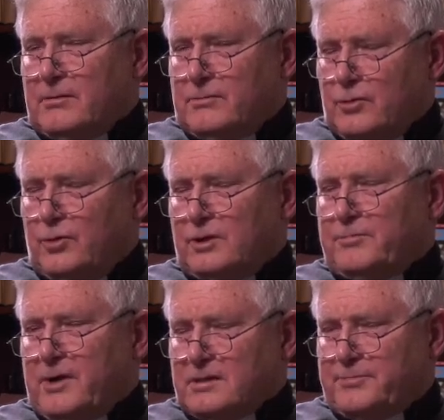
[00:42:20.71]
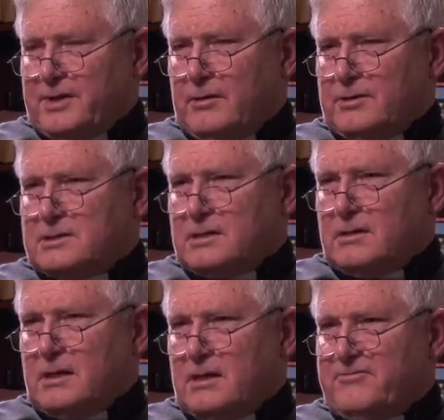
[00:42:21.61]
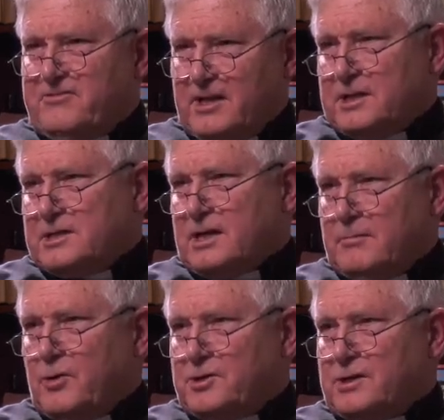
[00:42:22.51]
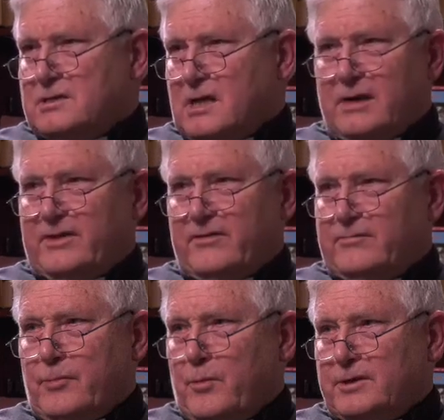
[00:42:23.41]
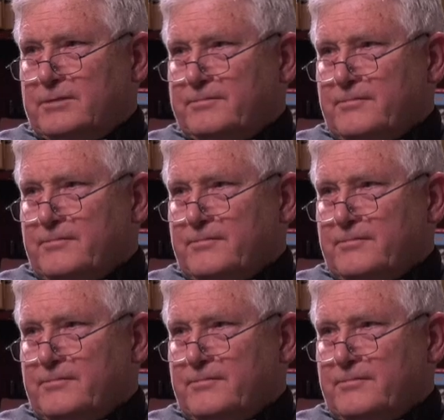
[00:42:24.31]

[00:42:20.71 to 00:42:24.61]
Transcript: ruled by the parents' feelings and emotions at every given moment.